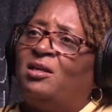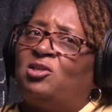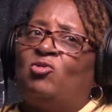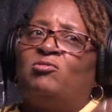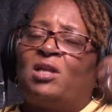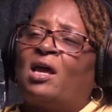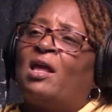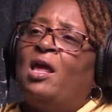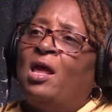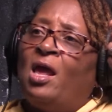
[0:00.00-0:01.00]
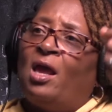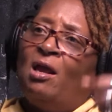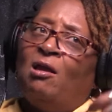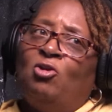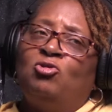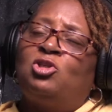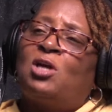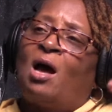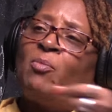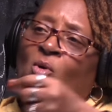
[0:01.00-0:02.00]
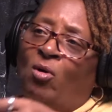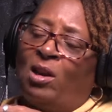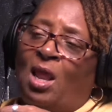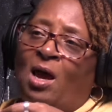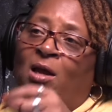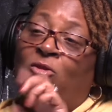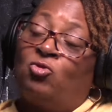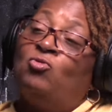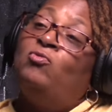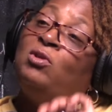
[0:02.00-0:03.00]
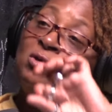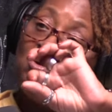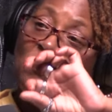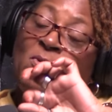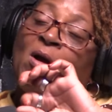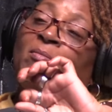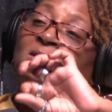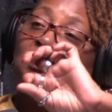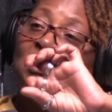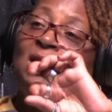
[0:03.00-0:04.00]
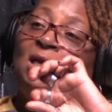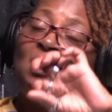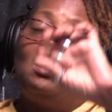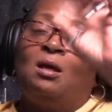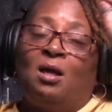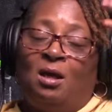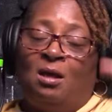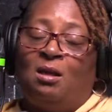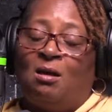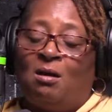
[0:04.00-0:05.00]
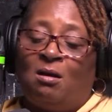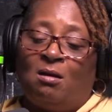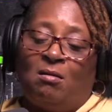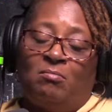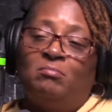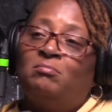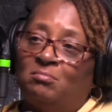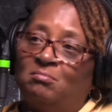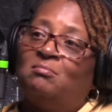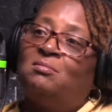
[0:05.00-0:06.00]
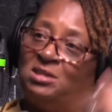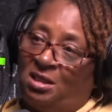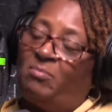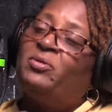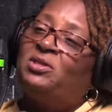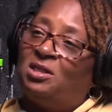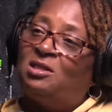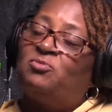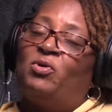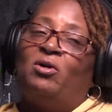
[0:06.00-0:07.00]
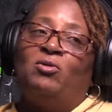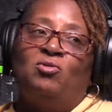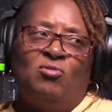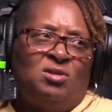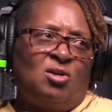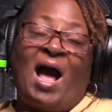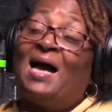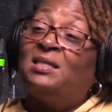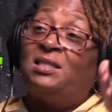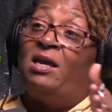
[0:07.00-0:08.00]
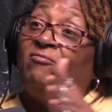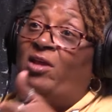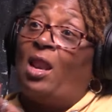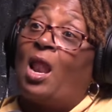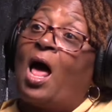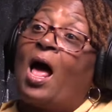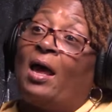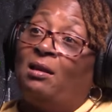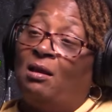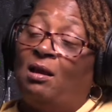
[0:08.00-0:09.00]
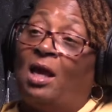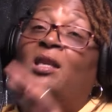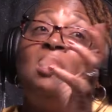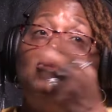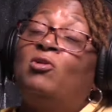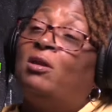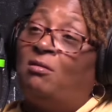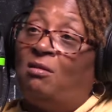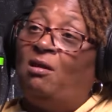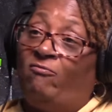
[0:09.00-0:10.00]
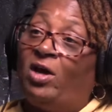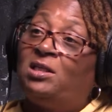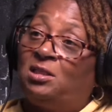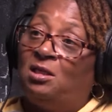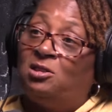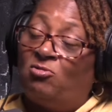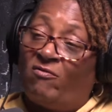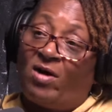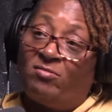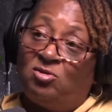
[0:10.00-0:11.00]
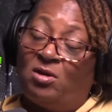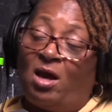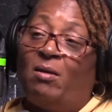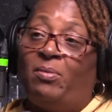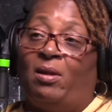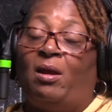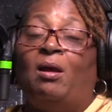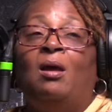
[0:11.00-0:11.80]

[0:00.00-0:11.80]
So mm-hmm. it was like you shop online through the Upromise link and um, and the percentage would go through. So I saved a lot, and then you can invest it into a five to 9 mm-hmm. plan.